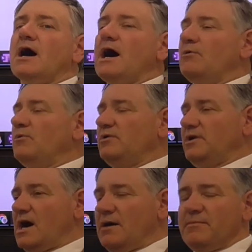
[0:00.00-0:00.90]
I will
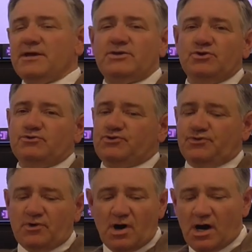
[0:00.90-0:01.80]
not make you
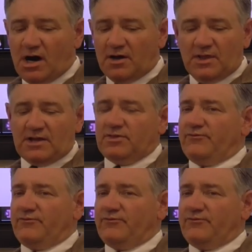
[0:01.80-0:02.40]
draw like